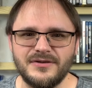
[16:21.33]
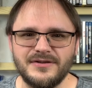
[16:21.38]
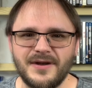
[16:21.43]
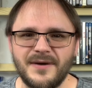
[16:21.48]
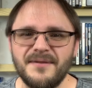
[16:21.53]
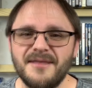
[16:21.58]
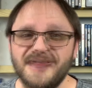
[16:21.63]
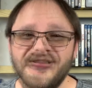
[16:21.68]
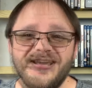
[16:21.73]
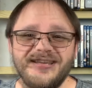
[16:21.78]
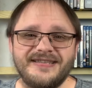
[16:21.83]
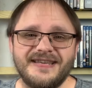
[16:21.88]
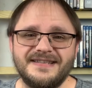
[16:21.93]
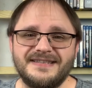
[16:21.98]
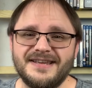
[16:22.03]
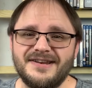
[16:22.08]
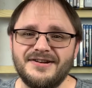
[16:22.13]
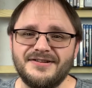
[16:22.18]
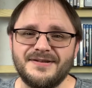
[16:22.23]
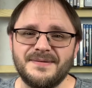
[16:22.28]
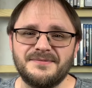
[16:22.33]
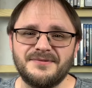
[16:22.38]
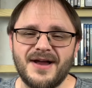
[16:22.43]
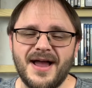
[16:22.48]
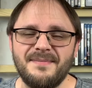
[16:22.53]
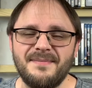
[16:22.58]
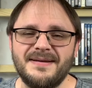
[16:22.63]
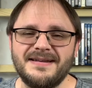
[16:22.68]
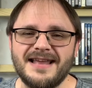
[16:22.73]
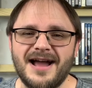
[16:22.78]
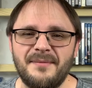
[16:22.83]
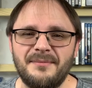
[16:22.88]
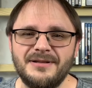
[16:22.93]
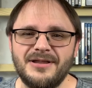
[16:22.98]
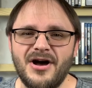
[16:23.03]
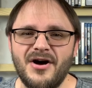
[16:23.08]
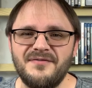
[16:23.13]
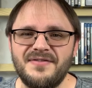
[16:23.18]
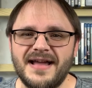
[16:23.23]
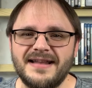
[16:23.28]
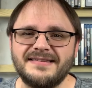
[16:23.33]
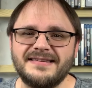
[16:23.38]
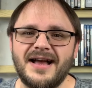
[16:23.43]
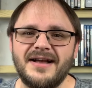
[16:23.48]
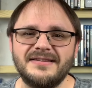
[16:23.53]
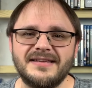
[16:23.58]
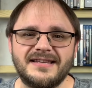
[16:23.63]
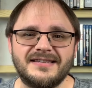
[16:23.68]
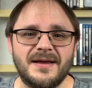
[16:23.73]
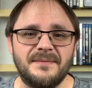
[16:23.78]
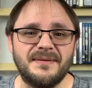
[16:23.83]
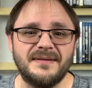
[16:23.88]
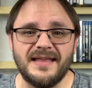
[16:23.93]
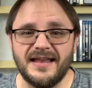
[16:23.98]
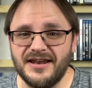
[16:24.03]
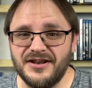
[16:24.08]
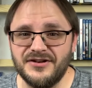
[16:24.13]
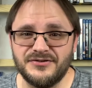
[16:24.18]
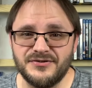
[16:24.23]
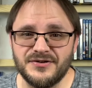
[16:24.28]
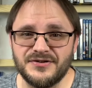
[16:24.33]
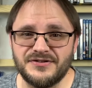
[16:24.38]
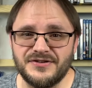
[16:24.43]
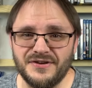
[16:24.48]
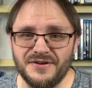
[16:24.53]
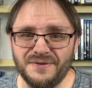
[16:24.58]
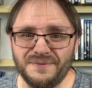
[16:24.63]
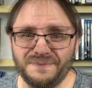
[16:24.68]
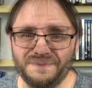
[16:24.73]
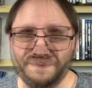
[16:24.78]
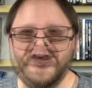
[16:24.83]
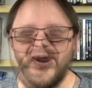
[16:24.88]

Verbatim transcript: So please consider subscribing down below if that sounds like something that interests you.